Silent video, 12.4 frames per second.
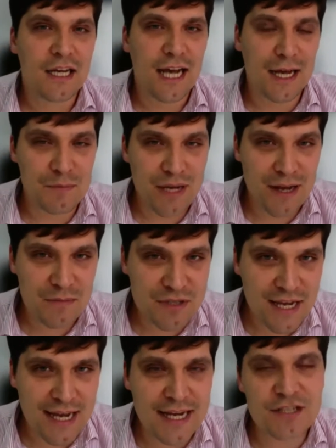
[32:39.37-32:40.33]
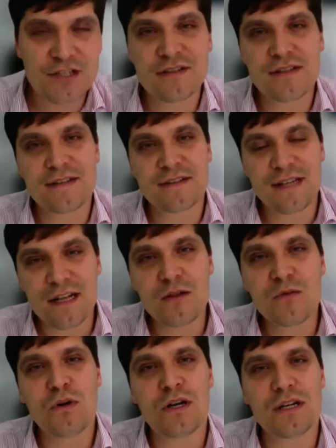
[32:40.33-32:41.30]
And perhaps the agents that
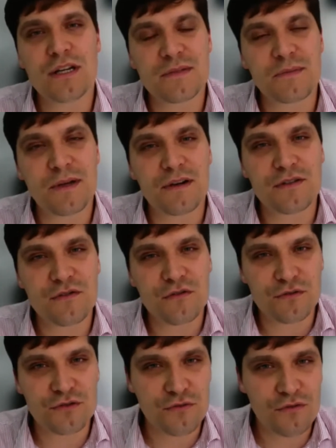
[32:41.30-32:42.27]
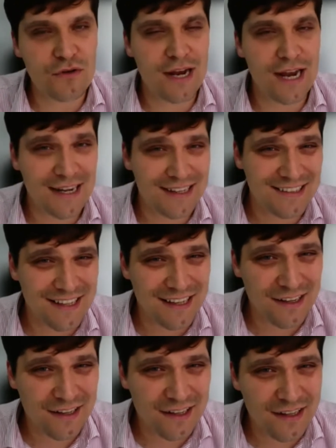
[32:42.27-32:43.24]
sell work experience or do
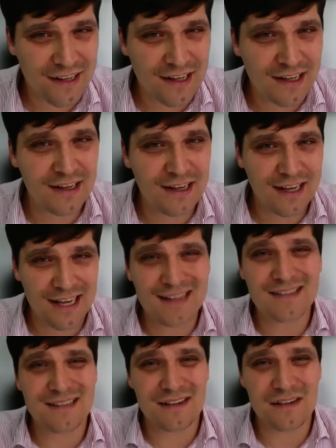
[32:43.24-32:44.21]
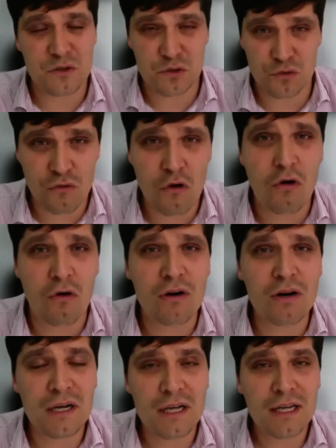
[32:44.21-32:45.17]
anything else that is
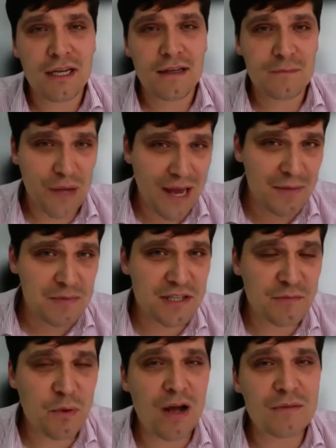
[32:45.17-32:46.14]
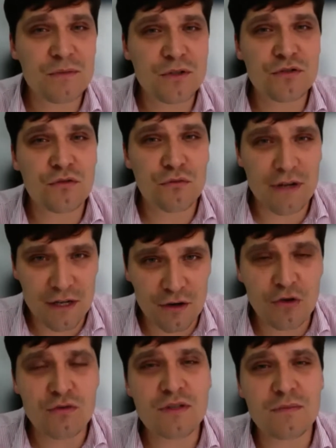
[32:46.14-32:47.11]
wrong, perhaps the department already
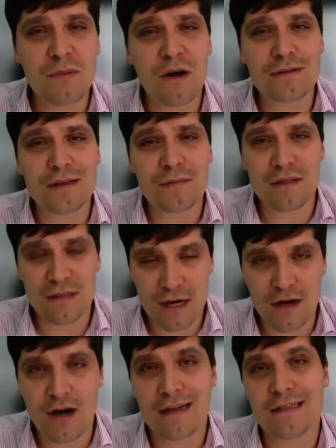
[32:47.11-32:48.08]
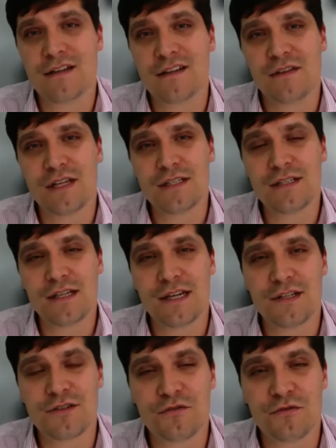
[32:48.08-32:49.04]
knows about them and they are under
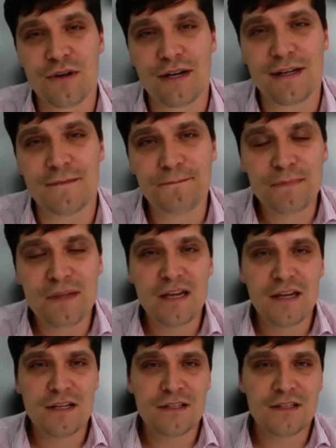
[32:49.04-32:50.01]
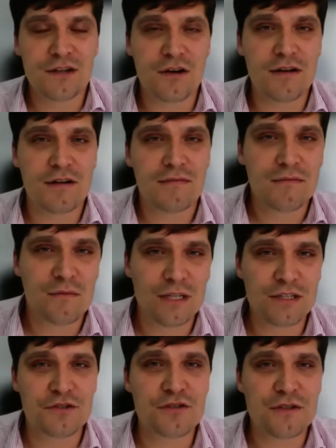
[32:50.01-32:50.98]
investigation already. So when
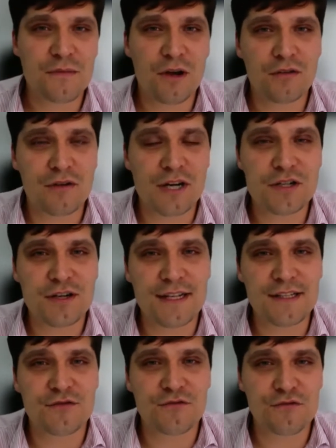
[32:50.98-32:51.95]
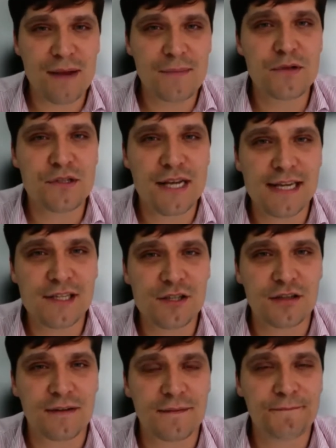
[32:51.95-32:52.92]
you choose a migration agent,
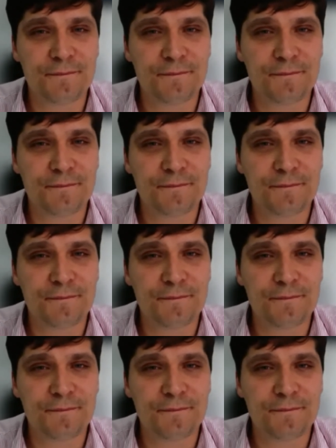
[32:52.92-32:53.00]
reputation.